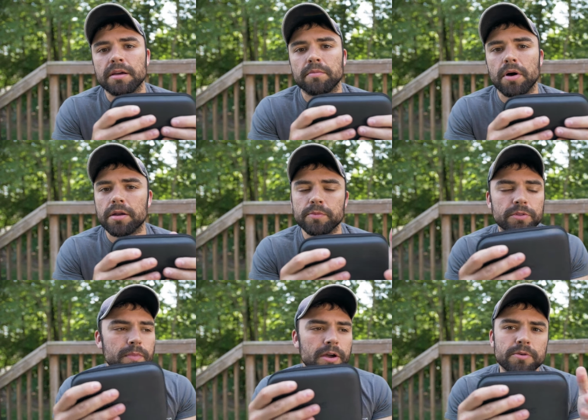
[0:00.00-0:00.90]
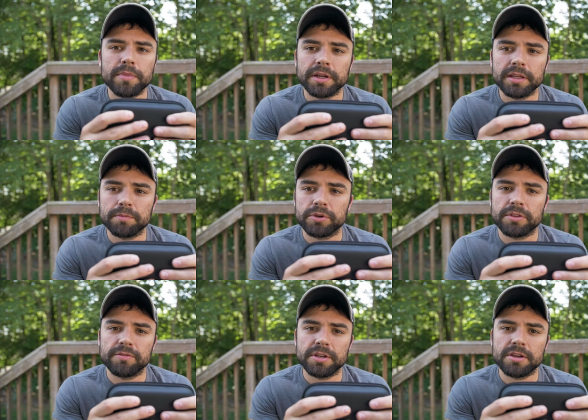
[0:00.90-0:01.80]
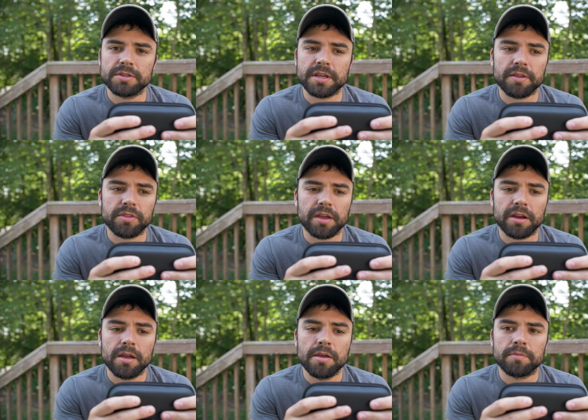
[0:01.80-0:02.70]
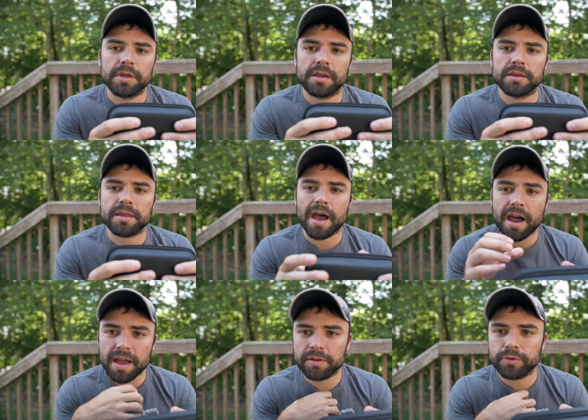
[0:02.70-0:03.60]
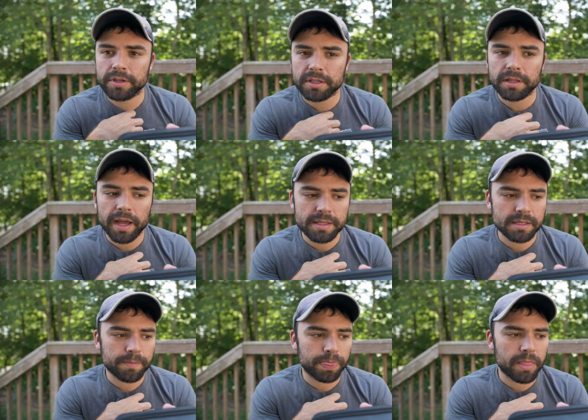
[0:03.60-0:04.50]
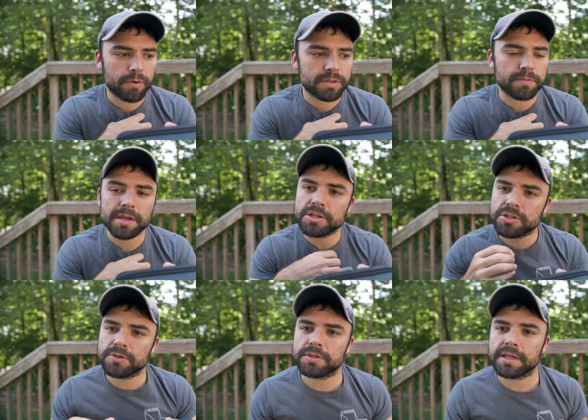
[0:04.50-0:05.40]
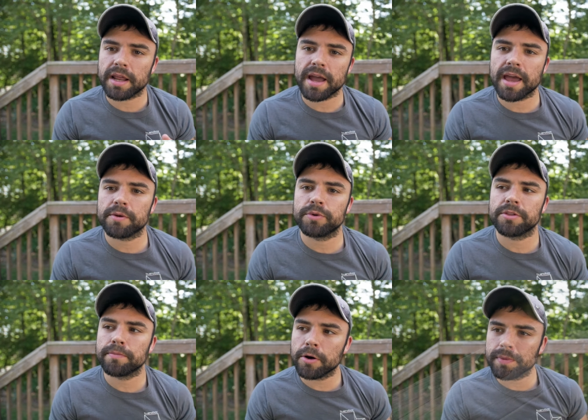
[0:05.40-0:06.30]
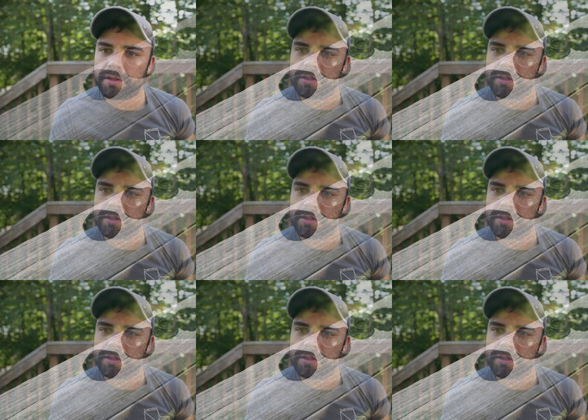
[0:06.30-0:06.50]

bought them with my own money, and put the videos out there because I really liked it. There were some issues that I had with the Moment